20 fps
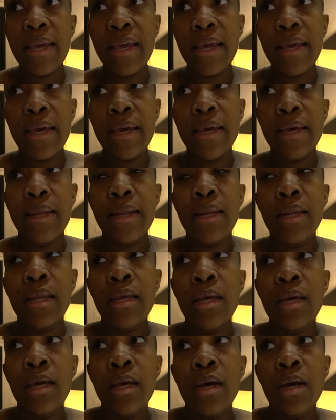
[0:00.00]
And
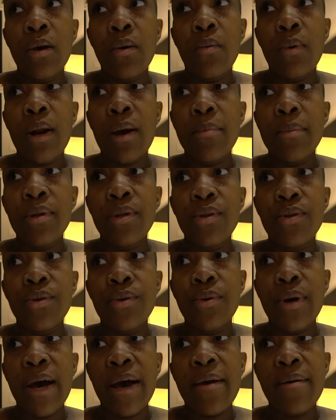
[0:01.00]
what I'm gonna
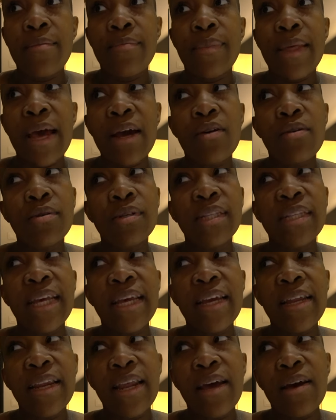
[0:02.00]
do, I'm not gonna
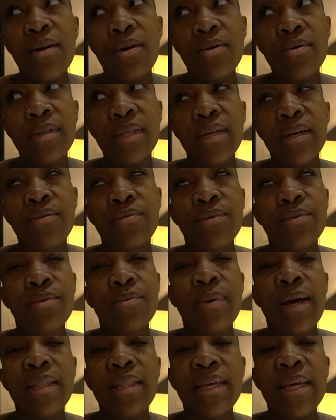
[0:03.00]
stay in that hotel
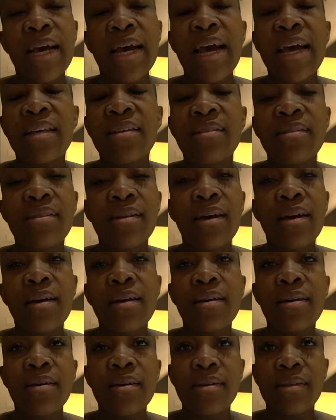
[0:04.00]
room. I think I got
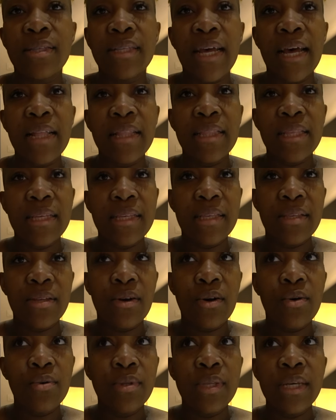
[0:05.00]
stuck inside this
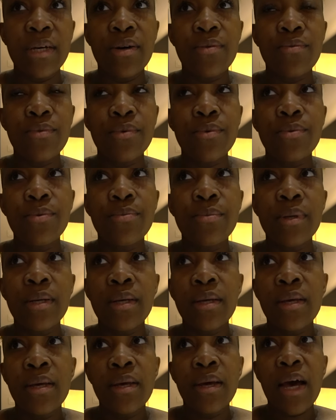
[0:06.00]
hotel room.
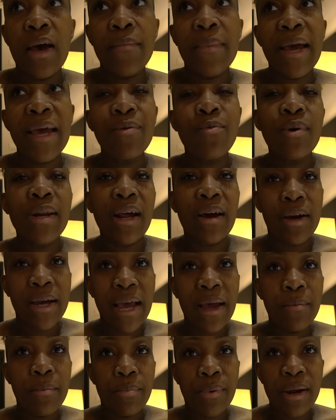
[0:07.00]
I mean, I went out,
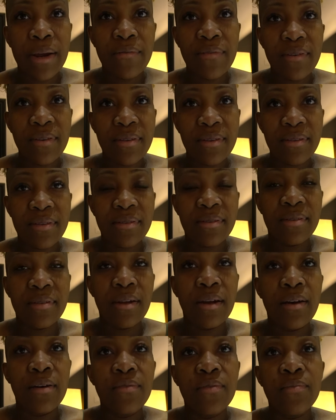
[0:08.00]
got breakfast and
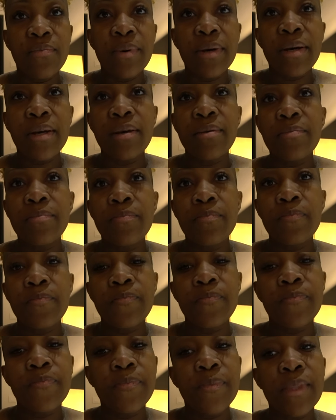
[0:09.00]
stuff, but
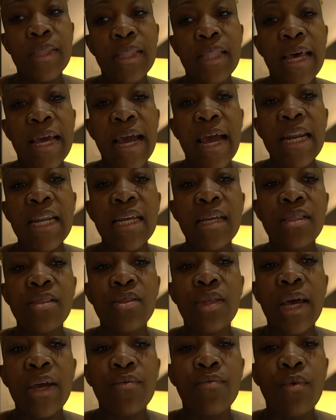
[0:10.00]
like, I didn't get
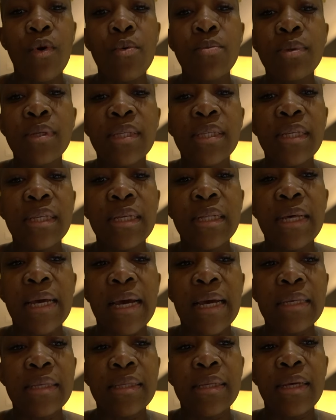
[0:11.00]
to like roam the city,
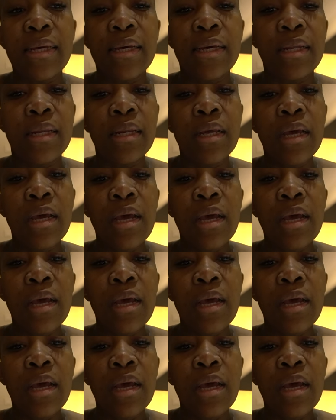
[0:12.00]
like I said.